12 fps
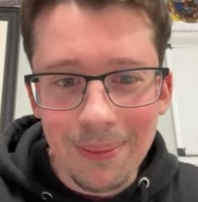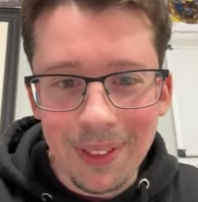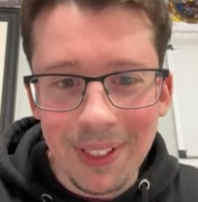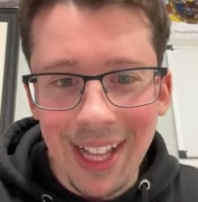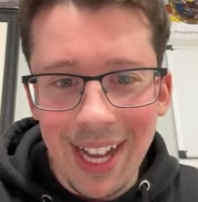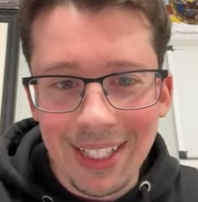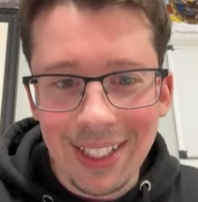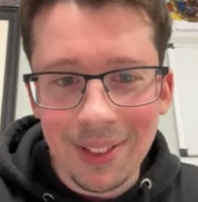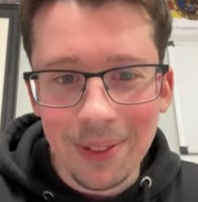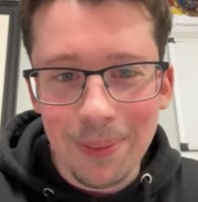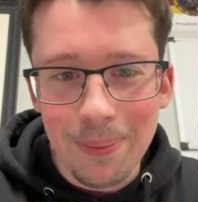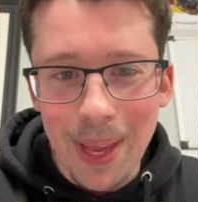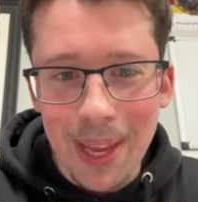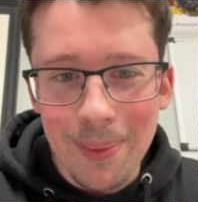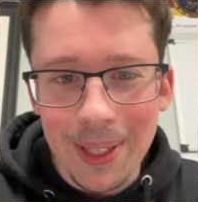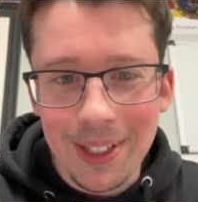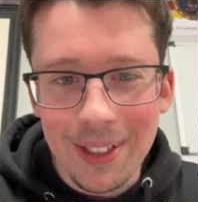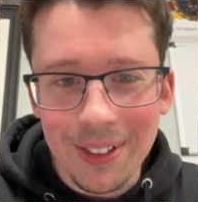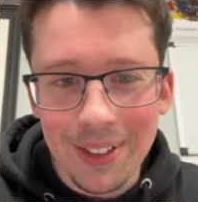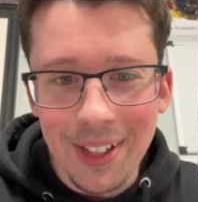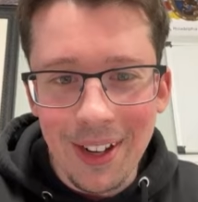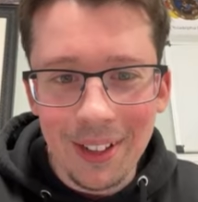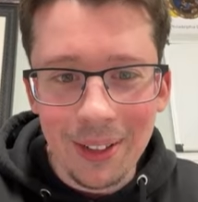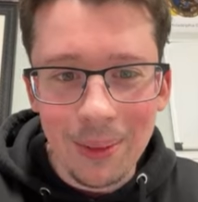glasses with baby goo.
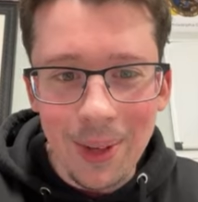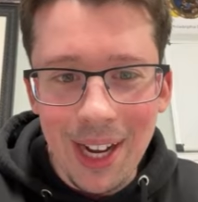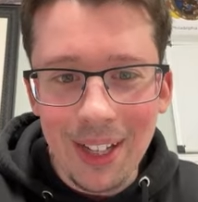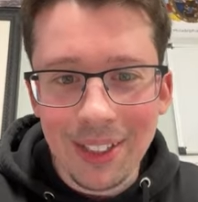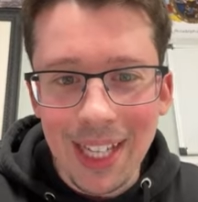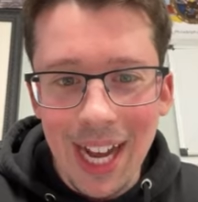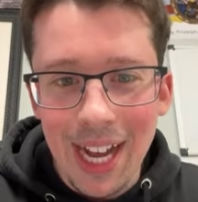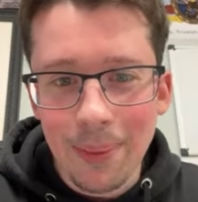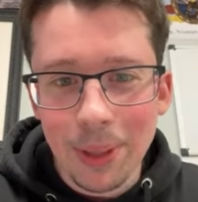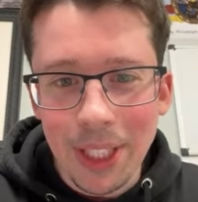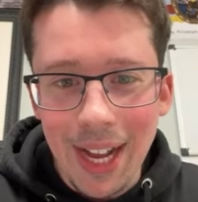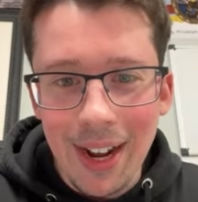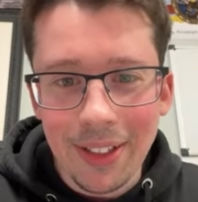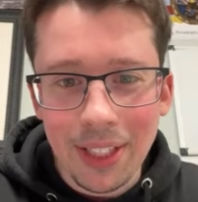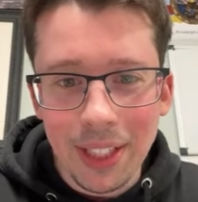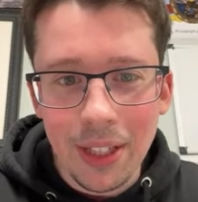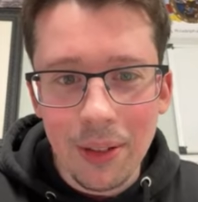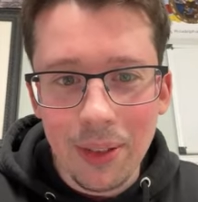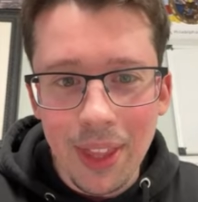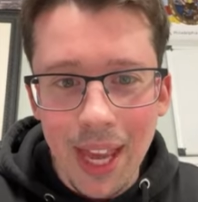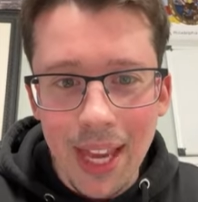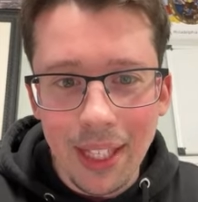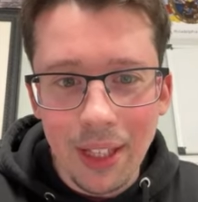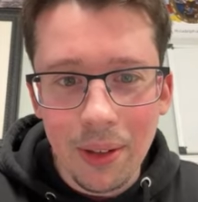Y'all are wild. Tom, shout out to you.
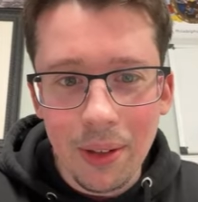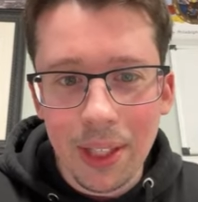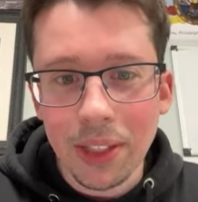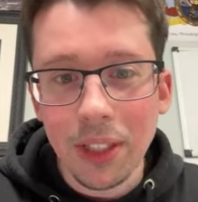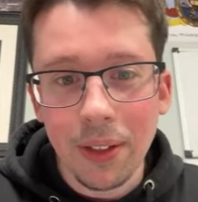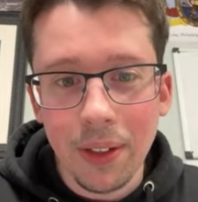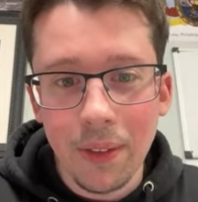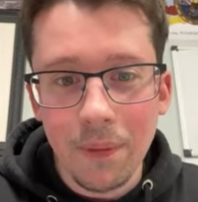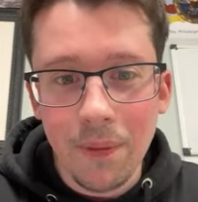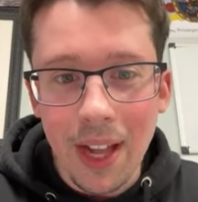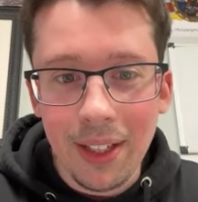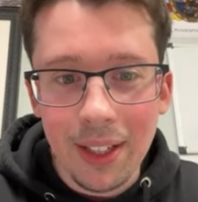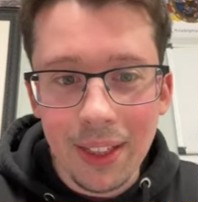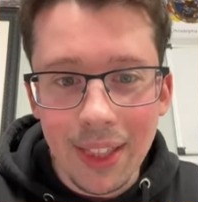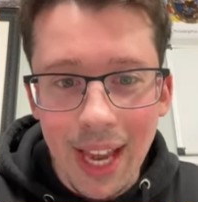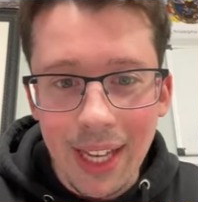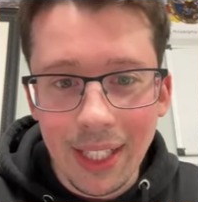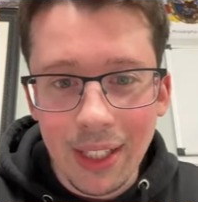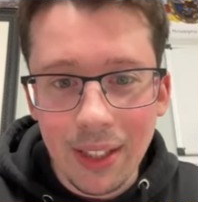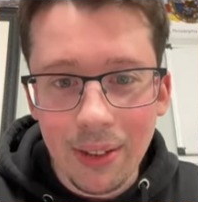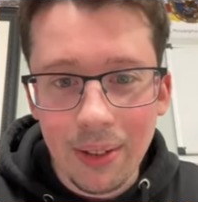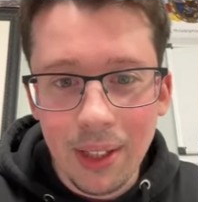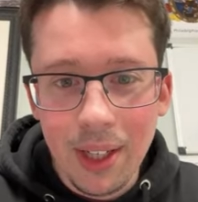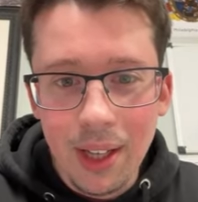Thank you. Conservative felon, thank
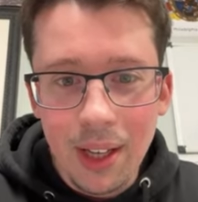you.